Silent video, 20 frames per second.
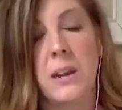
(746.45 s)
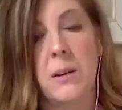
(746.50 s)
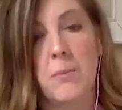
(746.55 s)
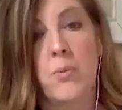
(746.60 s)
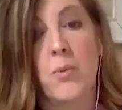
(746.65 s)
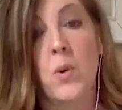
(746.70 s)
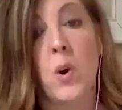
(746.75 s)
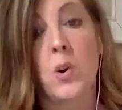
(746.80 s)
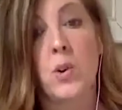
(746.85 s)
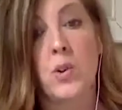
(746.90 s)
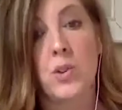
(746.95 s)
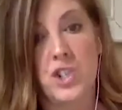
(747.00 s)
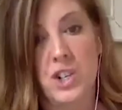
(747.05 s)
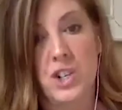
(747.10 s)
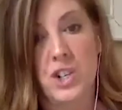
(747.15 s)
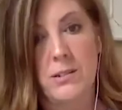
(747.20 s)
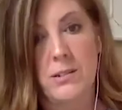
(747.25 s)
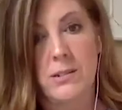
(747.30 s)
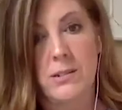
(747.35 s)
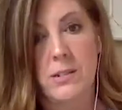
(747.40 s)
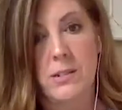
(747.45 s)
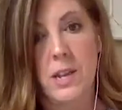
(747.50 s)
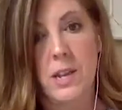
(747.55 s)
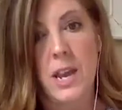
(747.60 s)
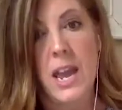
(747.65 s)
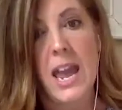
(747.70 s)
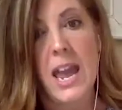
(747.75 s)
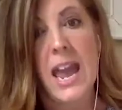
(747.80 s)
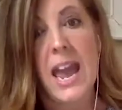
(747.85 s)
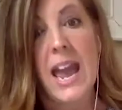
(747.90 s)
brokerages
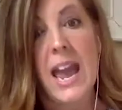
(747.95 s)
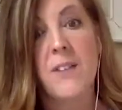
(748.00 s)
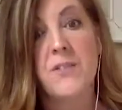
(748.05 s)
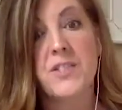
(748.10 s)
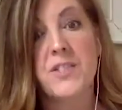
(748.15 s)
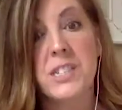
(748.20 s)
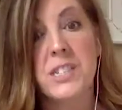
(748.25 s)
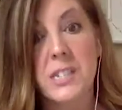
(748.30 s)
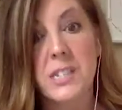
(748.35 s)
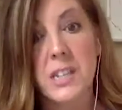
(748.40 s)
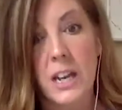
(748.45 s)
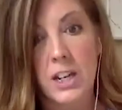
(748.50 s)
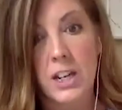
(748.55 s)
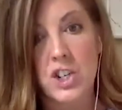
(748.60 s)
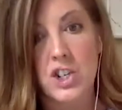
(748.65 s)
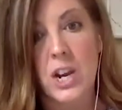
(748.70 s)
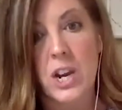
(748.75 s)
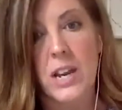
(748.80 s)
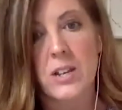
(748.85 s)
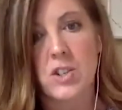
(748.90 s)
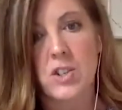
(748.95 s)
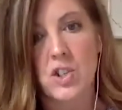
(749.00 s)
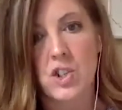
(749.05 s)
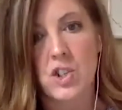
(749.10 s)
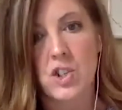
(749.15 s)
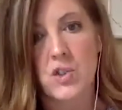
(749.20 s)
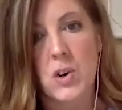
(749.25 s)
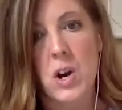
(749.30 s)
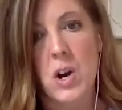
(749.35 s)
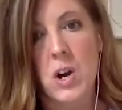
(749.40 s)
have such a
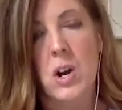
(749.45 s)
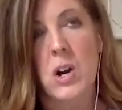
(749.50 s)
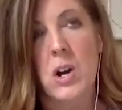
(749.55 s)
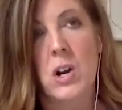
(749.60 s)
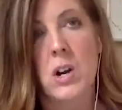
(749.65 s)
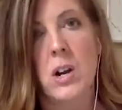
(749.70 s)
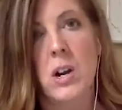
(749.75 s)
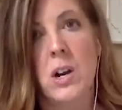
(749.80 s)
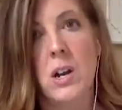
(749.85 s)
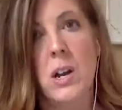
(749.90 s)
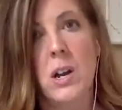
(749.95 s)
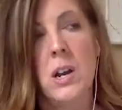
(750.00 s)
strong